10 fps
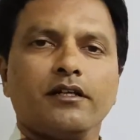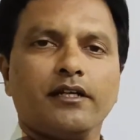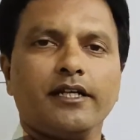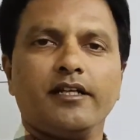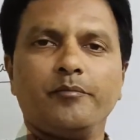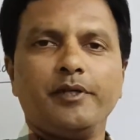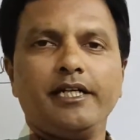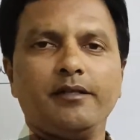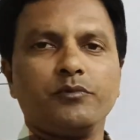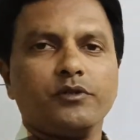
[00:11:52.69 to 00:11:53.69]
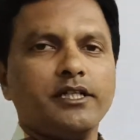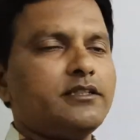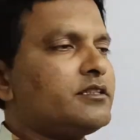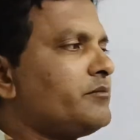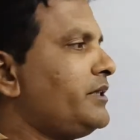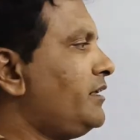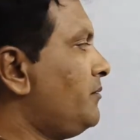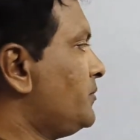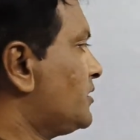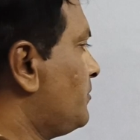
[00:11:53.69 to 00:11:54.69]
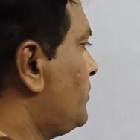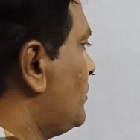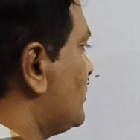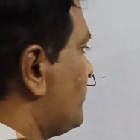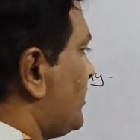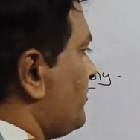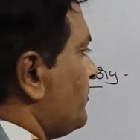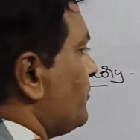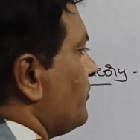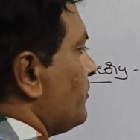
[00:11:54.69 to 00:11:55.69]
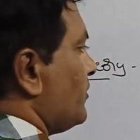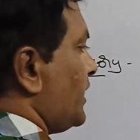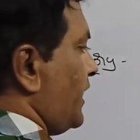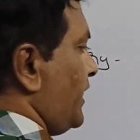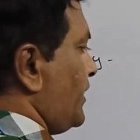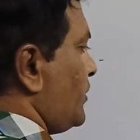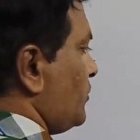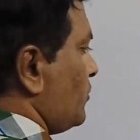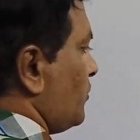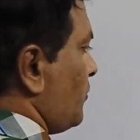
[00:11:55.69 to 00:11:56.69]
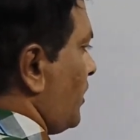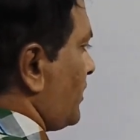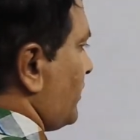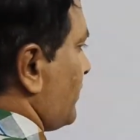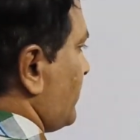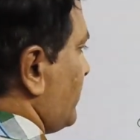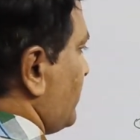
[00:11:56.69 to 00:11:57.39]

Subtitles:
rarer medium to denser medium, suppose air to water